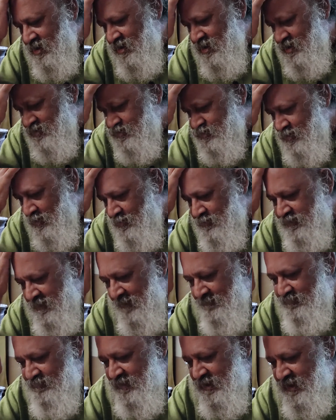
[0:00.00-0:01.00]
is not
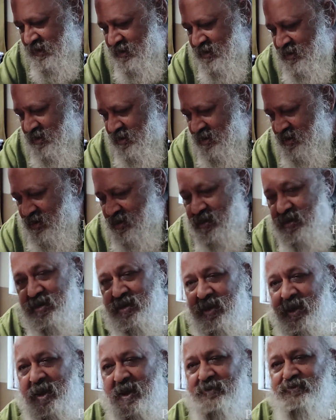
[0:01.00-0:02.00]
happening
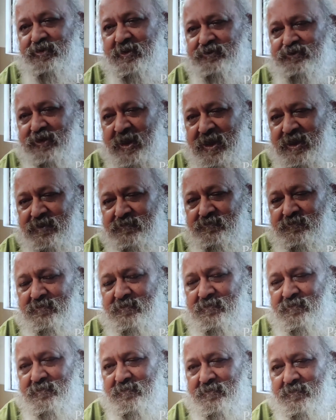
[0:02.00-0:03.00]
at the time,
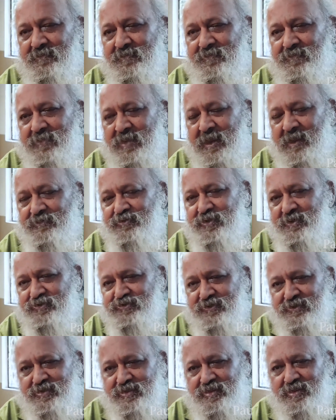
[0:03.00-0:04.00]
at the
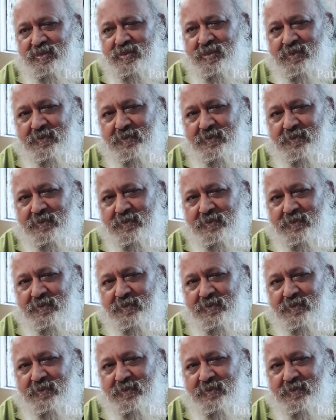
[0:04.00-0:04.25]
season